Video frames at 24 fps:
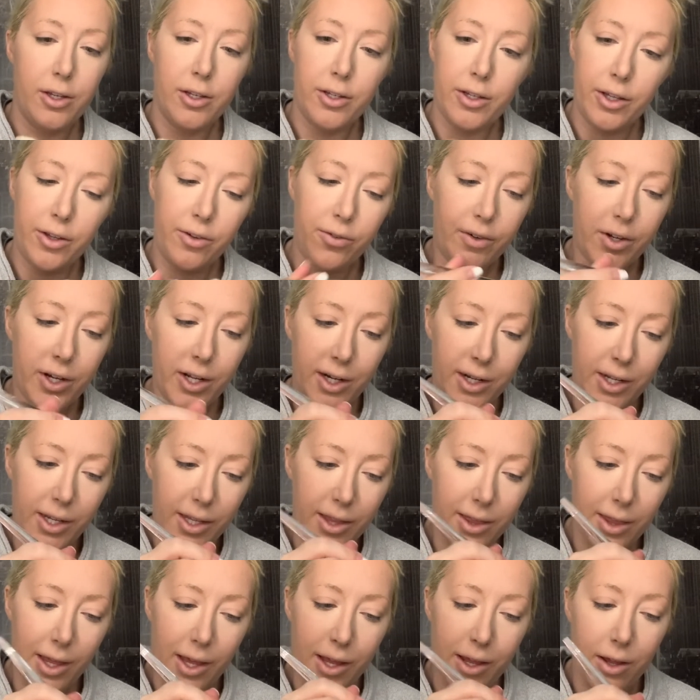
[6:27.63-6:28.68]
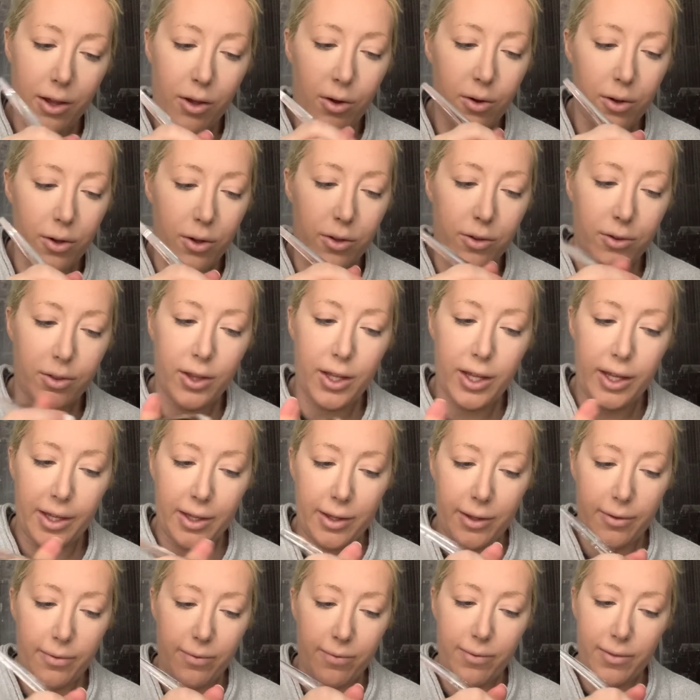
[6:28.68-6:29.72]
you've got to get that like
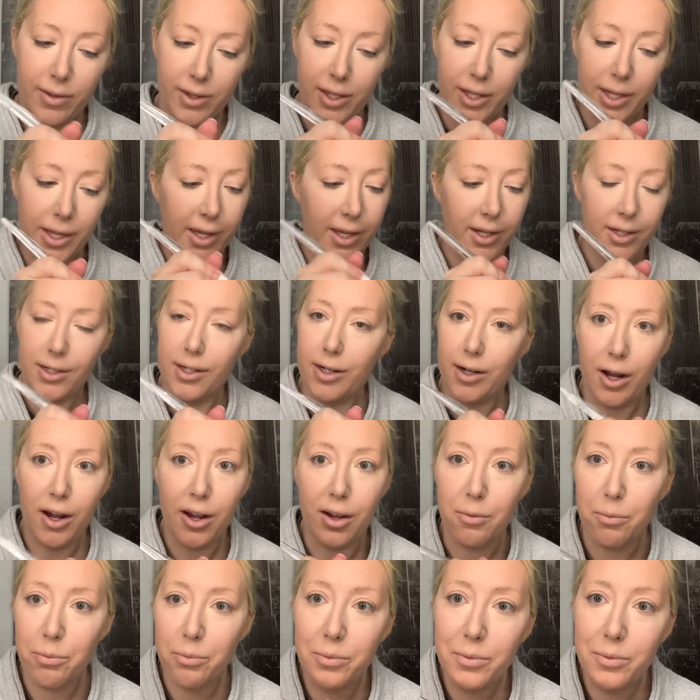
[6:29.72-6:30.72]
heated up.